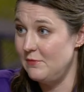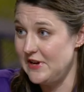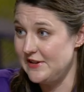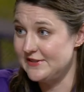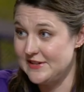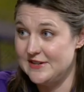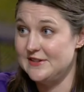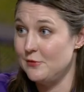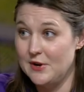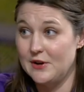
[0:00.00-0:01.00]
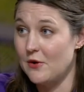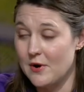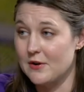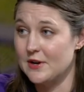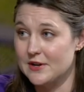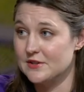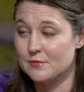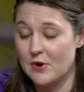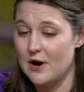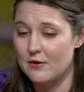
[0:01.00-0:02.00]
bean seeds that we know aren't going to
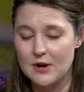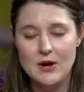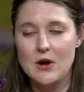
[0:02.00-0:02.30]
sprout.